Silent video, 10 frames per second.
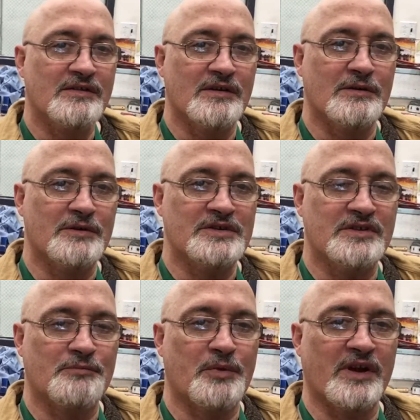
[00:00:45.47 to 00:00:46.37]
So we
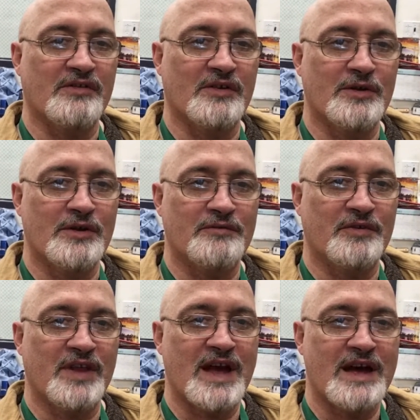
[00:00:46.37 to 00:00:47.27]
just praise the Lord
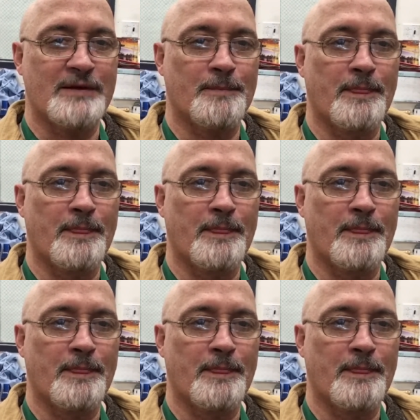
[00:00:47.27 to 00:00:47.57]
for that.